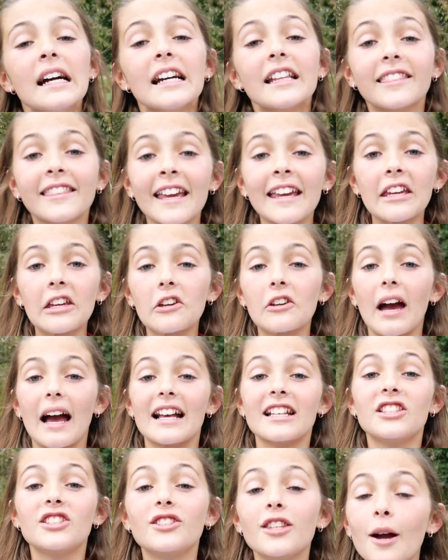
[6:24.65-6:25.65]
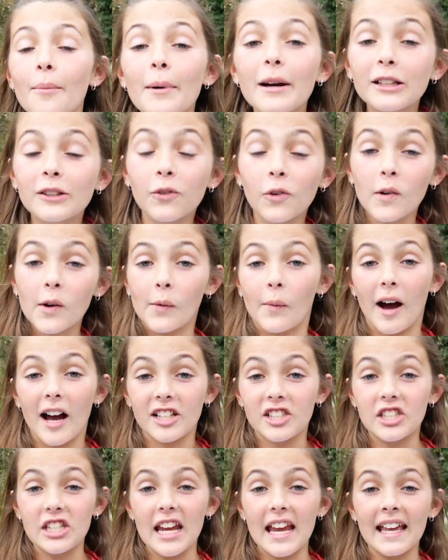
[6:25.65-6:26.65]
Thank you guys so much for
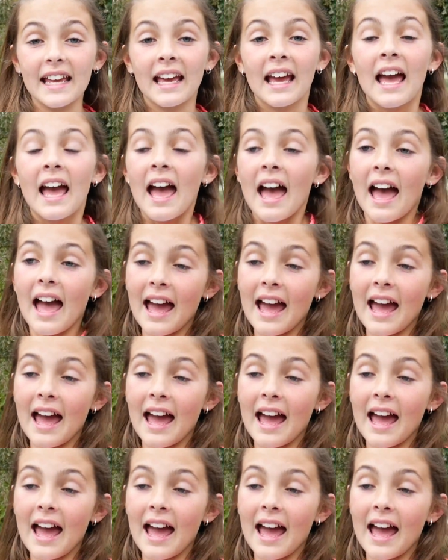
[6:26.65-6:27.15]
watching